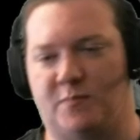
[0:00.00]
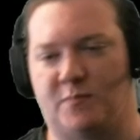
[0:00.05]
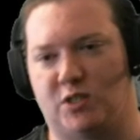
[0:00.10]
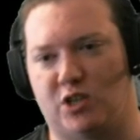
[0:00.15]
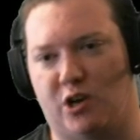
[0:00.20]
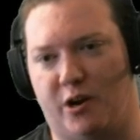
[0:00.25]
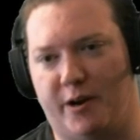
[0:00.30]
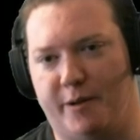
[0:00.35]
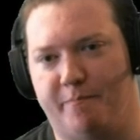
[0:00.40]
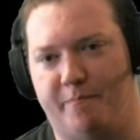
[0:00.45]

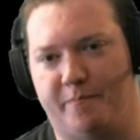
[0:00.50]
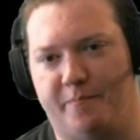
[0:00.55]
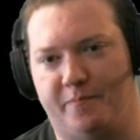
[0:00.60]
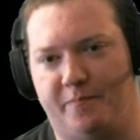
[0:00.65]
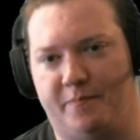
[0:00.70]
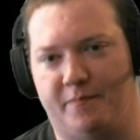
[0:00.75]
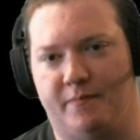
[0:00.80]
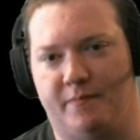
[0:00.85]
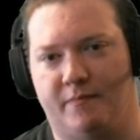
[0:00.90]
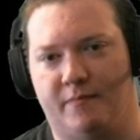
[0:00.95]
Sorry.
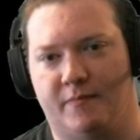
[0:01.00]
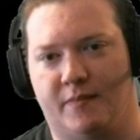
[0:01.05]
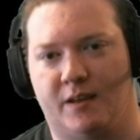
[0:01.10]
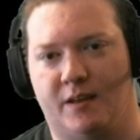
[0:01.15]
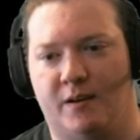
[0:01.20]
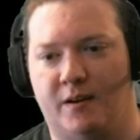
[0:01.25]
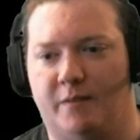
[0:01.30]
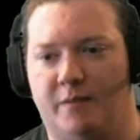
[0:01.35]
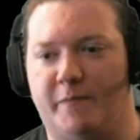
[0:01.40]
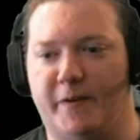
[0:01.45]

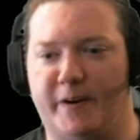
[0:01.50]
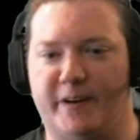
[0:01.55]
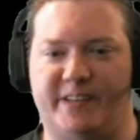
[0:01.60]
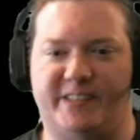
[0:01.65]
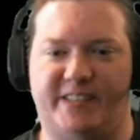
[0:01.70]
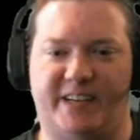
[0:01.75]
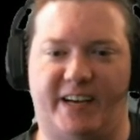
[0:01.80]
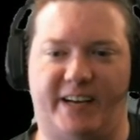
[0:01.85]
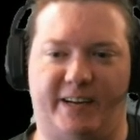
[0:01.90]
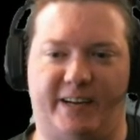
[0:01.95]
I'm very
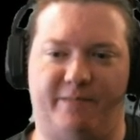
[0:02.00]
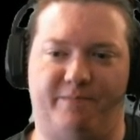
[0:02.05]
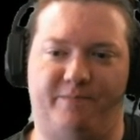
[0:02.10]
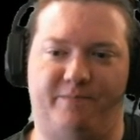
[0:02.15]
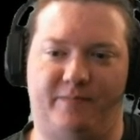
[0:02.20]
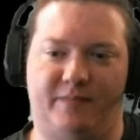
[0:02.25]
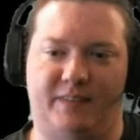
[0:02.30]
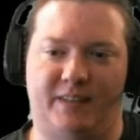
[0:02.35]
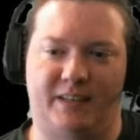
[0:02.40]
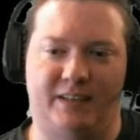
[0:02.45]
excited.
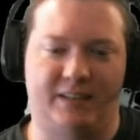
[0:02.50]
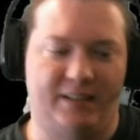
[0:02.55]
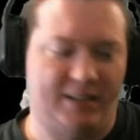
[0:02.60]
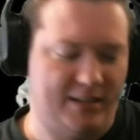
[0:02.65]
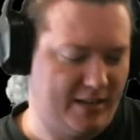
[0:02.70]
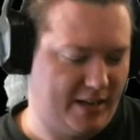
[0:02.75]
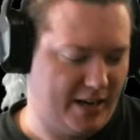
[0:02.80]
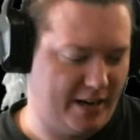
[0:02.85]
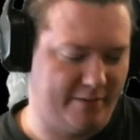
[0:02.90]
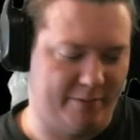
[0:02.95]

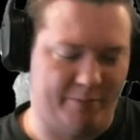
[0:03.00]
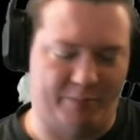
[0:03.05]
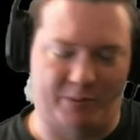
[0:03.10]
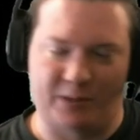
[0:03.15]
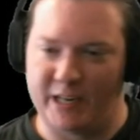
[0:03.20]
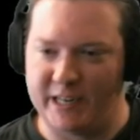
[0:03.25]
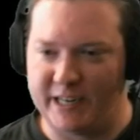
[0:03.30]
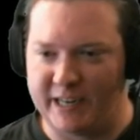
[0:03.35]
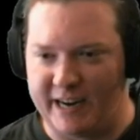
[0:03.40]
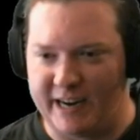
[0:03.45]
I haven't
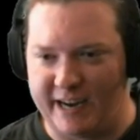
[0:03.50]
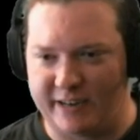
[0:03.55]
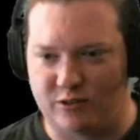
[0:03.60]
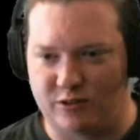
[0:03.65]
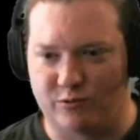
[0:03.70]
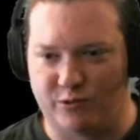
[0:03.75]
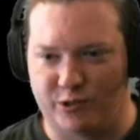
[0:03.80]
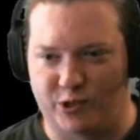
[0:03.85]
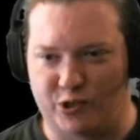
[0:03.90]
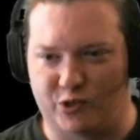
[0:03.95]
played an
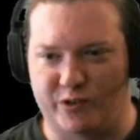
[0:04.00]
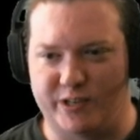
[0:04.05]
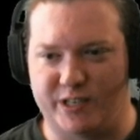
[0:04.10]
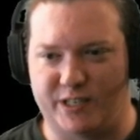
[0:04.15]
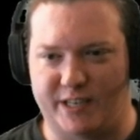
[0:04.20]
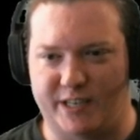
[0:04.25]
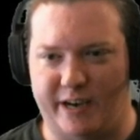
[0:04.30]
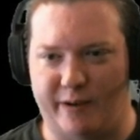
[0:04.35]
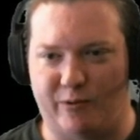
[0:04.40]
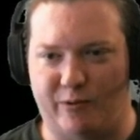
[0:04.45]
actual Street
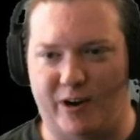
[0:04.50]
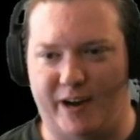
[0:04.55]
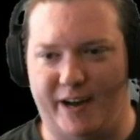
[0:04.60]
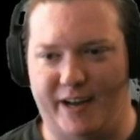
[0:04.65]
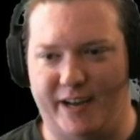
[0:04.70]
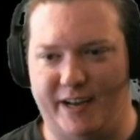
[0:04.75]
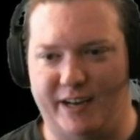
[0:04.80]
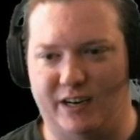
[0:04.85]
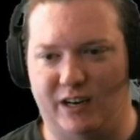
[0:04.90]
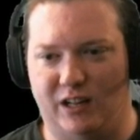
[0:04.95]

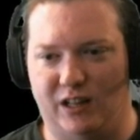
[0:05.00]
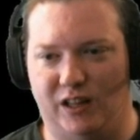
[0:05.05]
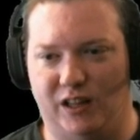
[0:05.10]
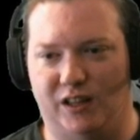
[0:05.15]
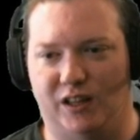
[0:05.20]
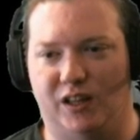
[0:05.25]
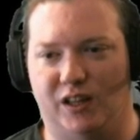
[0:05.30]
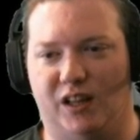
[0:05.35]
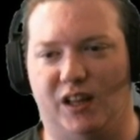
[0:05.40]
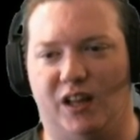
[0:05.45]
Samurai in a
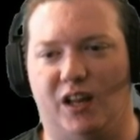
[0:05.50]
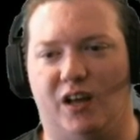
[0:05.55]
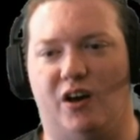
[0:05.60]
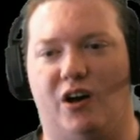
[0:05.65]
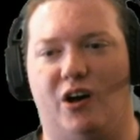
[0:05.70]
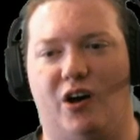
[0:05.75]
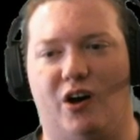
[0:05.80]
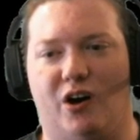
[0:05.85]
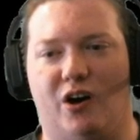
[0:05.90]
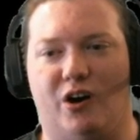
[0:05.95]

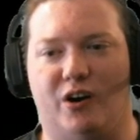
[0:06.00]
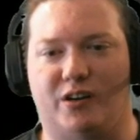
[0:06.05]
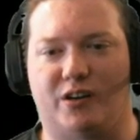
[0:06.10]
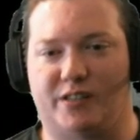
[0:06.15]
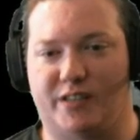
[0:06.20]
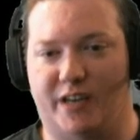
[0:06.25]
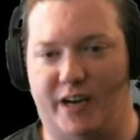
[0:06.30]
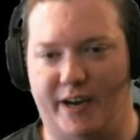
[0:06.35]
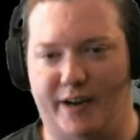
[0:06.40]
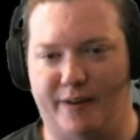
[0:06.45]
long
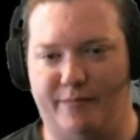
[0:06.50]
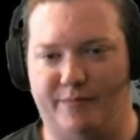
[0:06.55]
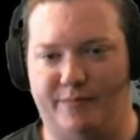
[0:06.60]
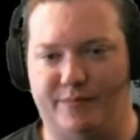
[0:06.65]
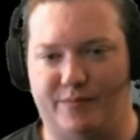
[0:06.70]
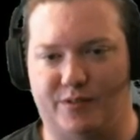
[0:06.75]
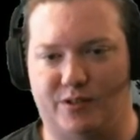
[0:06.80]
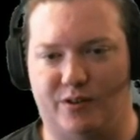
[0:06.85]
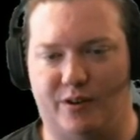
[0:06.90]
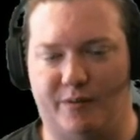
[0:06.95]

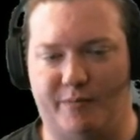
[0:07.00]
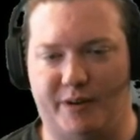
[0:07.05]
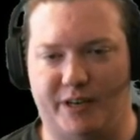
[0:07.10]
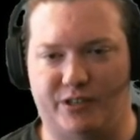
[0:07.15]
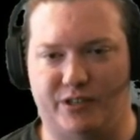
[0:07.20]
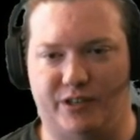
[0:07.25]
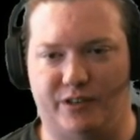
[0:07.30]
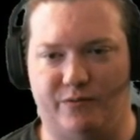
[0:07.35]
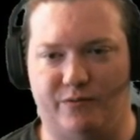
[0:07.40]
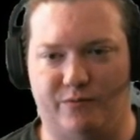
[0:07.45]
time, so I'm
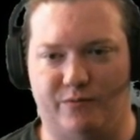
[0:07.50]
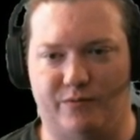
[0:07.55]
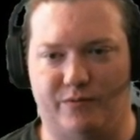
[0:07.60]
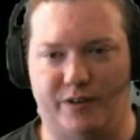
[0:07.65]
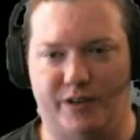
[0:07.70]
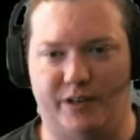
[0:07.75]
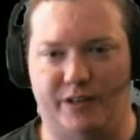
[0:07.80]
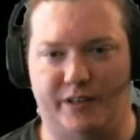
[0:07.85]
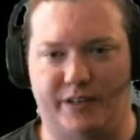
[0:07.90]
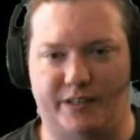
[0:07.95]
actually
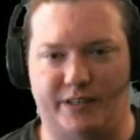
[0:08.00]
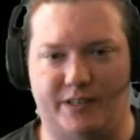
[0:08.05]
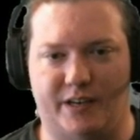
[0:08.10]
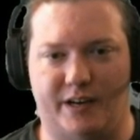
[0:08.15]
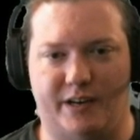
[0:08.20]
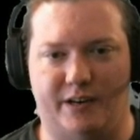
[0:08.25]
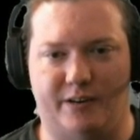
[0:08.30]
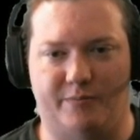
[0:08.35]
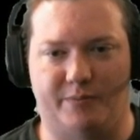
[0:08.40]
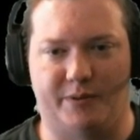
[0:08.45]
really
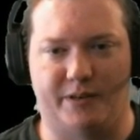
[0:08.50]
excited to